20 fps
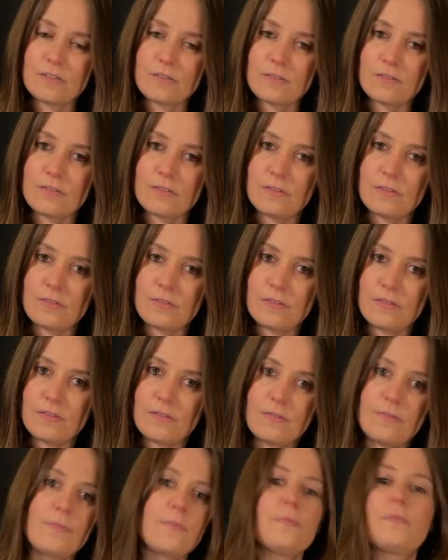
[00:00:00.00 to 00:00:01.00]

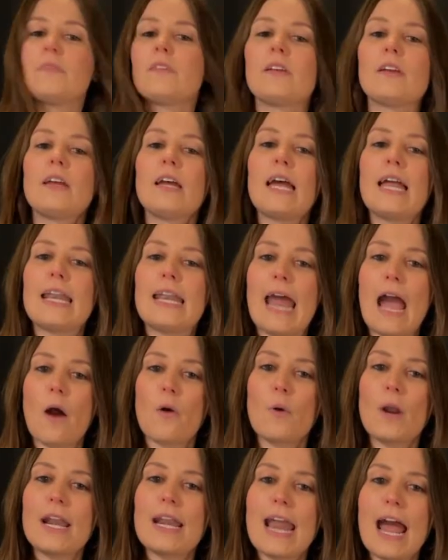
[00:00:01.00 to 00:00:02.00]

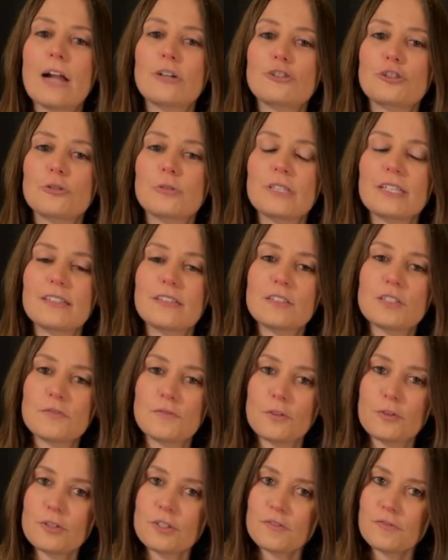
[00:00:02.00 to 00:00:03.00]
Now, naturally, this
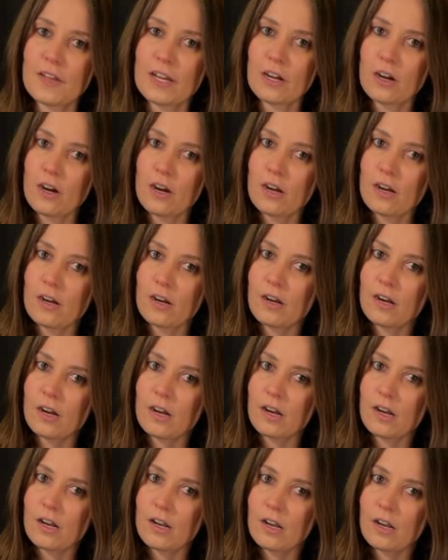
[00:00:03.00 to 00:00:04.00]
first finger
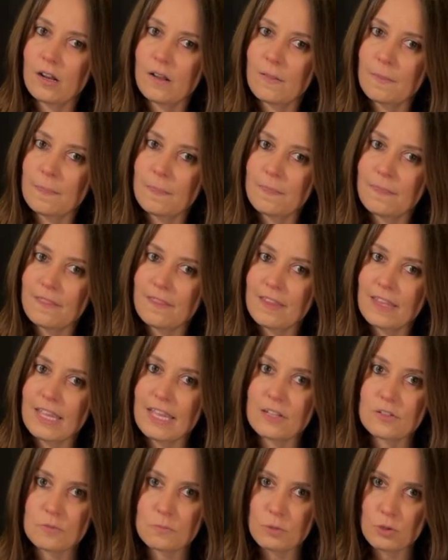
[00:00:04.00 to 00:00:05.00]

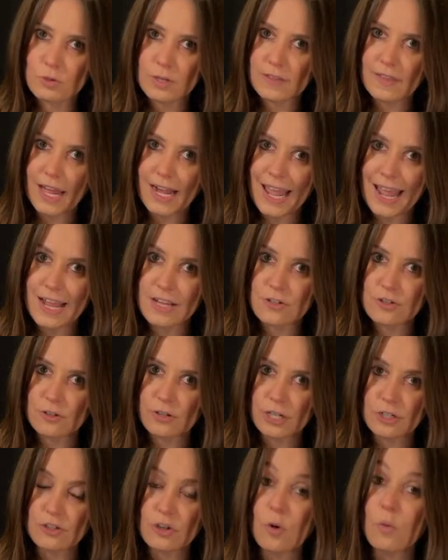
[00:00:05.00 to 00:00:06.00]
is muting that A
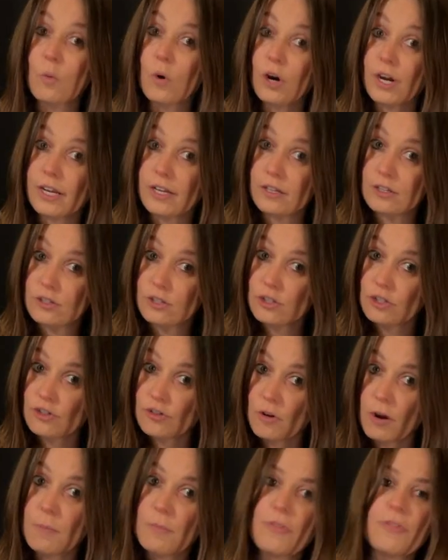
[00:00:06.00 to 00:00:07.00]
string. Don't worry.
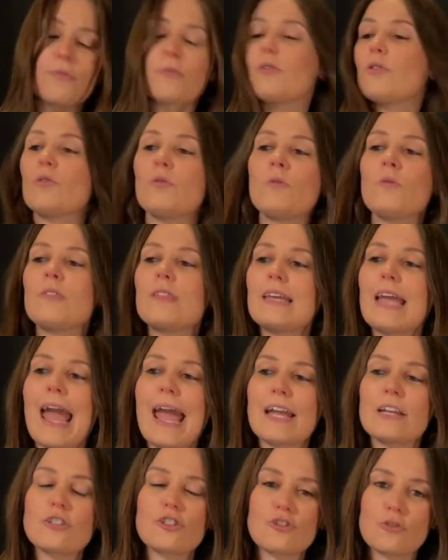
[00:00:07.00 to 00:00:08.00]
Strum through, the
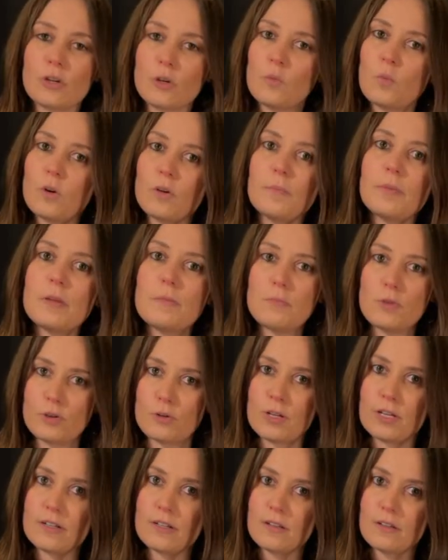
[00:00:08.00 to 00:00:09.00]
A string will be
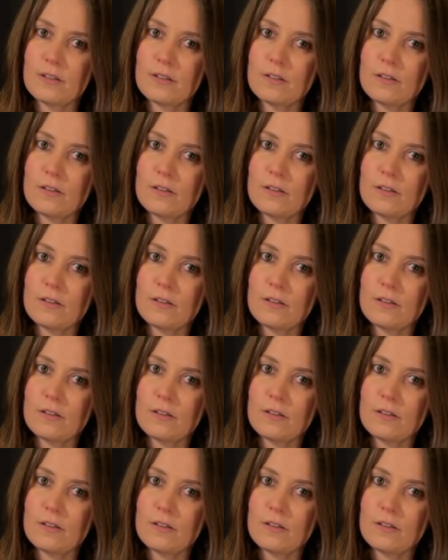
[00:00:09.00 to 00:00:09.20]
muted.